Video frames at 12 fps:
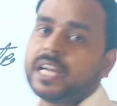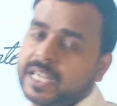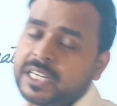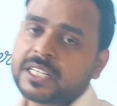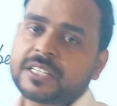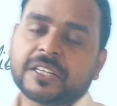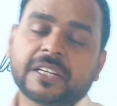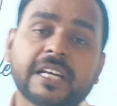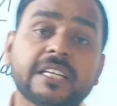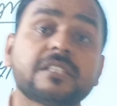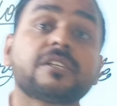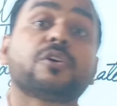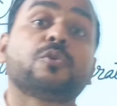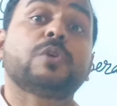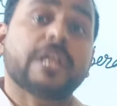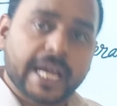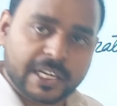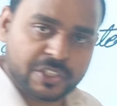again considered as
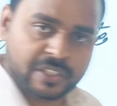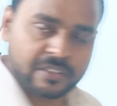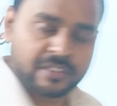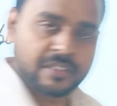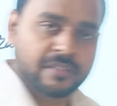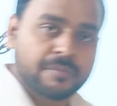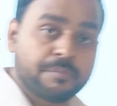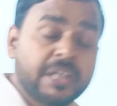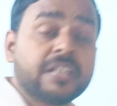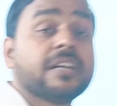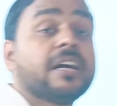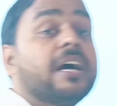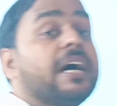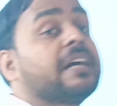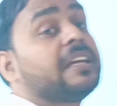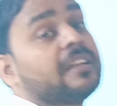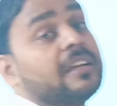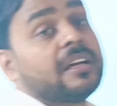good action. But
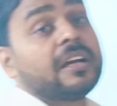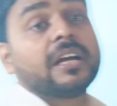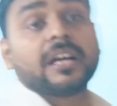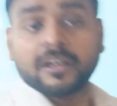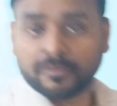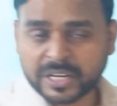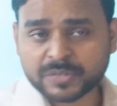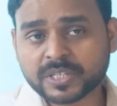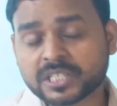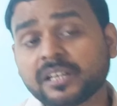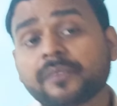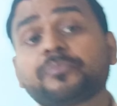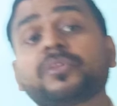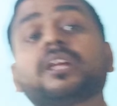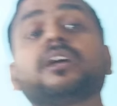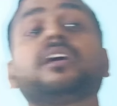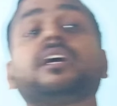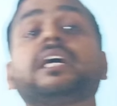again, vice versa,
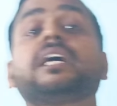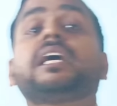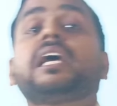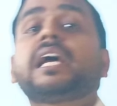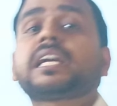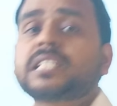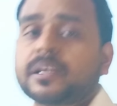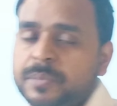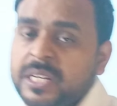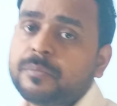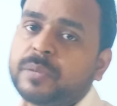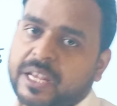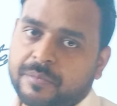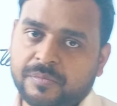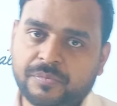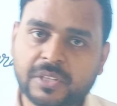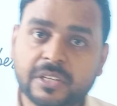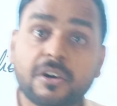accepting bribe
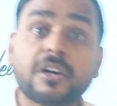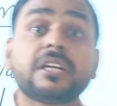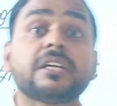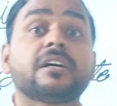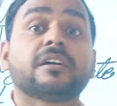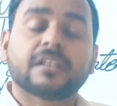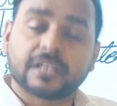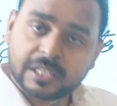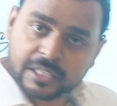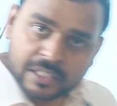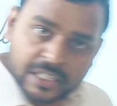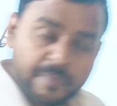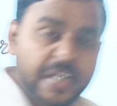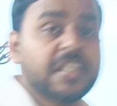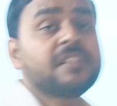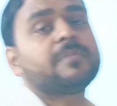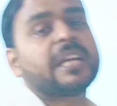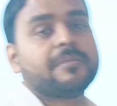or
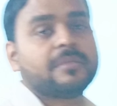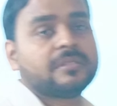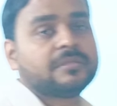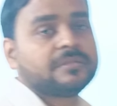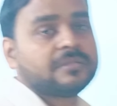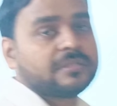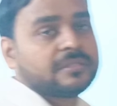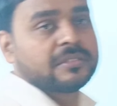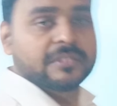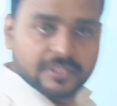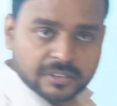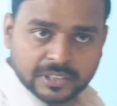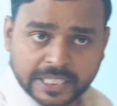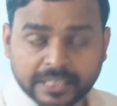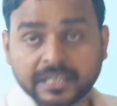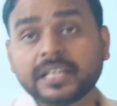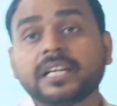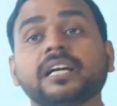demanding bribe,
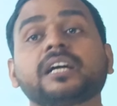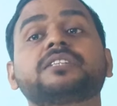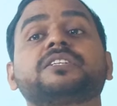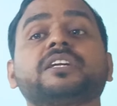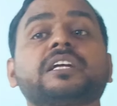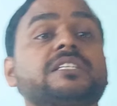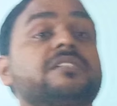right, considered